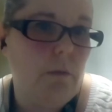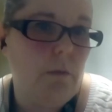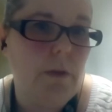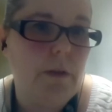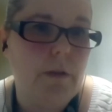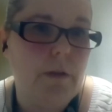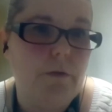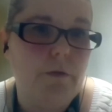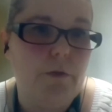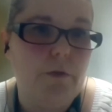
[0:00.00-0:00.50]

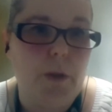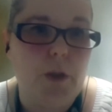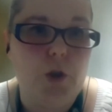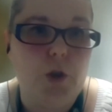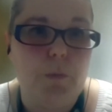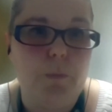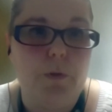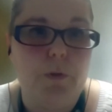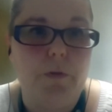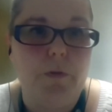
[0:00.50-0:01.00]
with
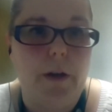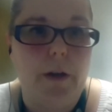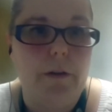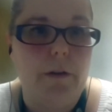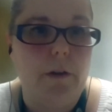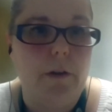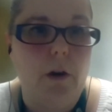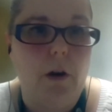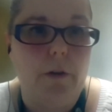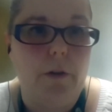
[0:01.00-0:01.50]
information provided
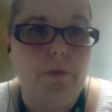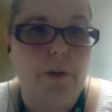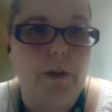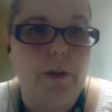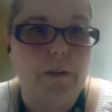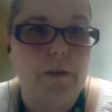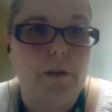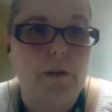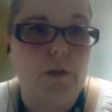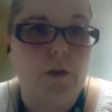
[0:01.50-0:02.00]
in
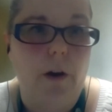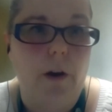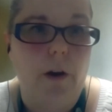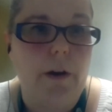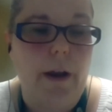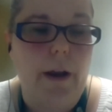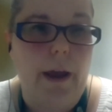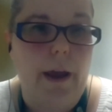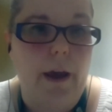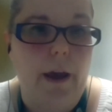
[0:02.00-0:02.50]
confidence. It's not
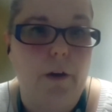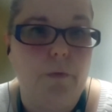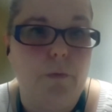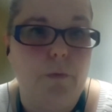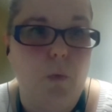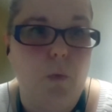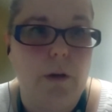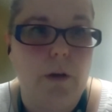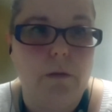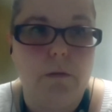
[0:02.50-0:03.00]
going to have
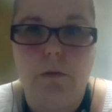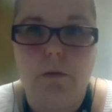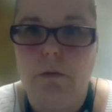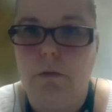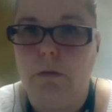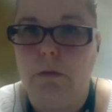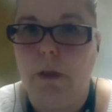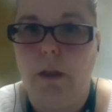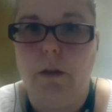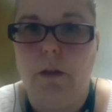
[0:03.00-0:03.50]

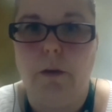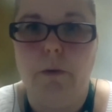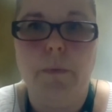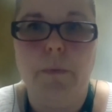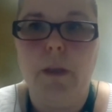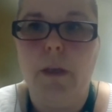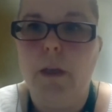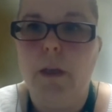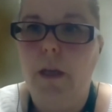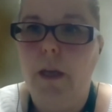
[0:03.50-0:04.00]

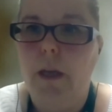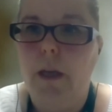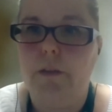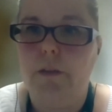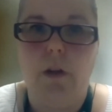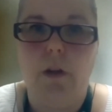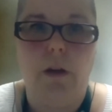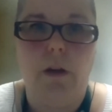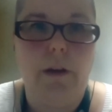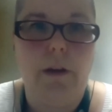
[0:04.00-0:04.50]

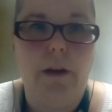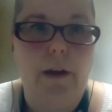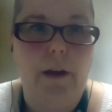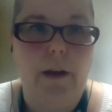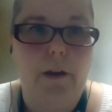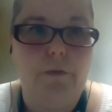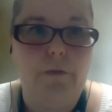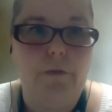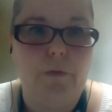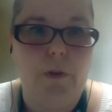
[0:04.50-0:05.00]
it's not going to
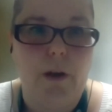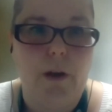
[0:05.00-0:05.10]
have